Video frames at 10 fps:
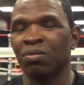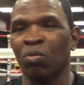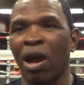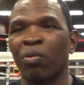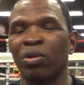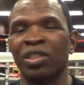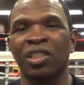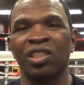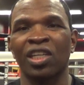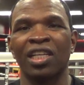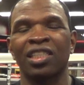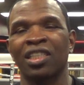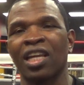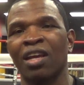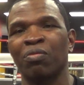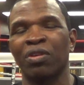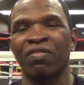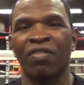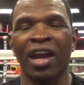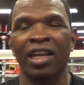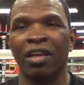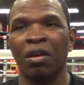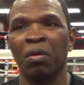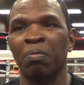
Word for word: why we're suggesting that we fight him.